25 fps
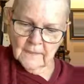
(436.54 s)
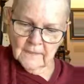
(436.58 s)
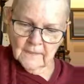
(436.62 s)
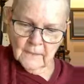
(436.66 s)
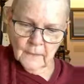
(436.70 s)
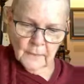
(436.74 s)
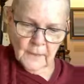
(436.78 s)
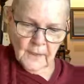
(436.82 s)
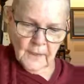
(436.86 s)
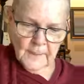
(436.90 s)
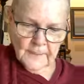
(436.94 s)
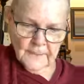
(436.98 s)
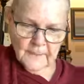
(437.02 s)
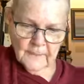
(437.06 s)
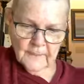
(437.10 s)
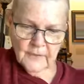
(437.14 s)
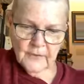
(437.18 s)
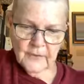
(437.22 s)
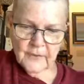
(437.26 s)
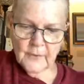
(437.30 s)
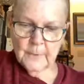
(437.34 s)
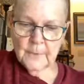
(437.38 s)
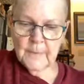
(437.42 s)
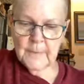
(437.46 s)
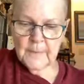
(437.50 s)
So
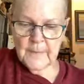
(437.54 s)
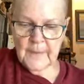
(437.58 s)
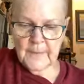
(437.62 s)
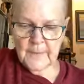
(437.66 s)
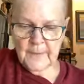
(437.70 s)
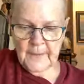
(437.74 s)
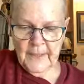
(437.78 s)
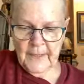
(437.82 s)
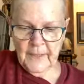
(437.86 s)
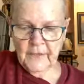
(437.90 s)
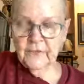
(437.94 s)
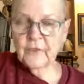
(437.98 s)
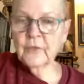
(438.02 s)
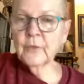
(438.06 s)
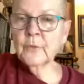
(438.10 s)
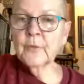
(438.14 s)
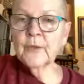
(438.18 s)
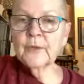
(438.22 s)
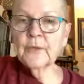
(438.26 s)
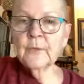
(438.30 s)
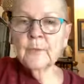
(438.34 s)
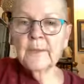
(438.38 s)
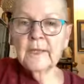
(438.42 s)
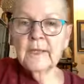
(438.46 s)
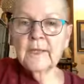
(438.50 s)
just be patient
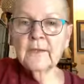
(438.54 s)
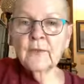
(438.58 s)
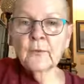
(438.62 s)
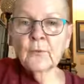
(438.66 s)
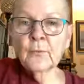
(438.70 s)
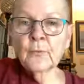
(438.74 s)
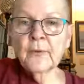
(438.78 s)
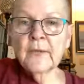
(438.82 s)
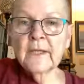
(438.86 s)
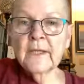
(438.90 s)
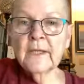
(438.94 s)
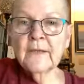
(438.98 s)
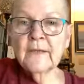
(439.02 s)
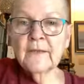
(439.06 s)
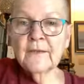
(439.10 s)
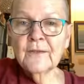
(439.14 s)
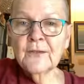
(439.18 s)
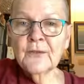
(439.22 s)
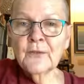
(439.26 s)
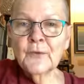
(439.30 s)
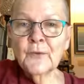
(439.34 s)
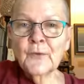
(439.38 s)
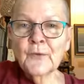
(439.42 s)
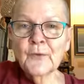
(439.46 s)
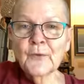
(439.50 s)
with me to read to
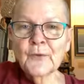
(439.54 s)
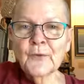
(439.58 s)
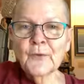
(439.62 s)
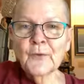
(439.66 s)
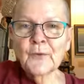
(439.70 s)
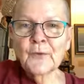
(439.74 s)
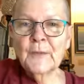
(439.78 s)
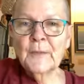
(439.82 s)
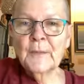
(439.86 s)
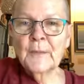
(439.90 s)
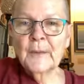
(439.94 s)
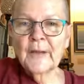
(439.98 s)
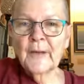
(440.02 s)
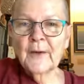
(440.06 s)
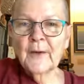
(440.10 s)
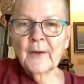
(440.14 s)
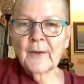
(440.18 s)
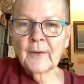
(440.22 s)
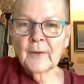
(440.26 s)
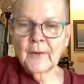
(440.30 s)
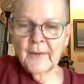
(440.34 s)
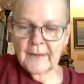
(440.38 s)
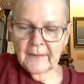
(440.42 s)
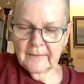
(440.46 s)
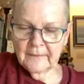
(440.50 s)
you for 3
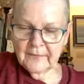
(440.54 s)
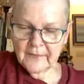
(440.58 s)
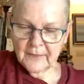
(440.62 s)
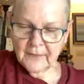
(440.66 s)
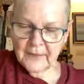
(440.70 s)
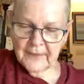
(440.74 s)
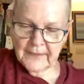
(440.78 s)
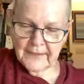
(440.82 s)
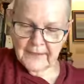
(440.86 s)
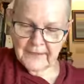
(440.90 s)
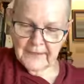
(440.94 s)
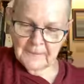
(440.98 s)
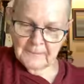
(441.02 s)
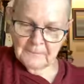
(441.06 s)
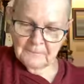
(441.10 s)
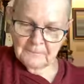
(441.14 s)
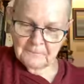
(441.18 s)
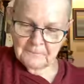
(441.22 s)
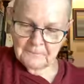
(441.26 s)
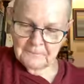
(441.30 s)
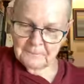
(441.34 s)
paragraphs, okay?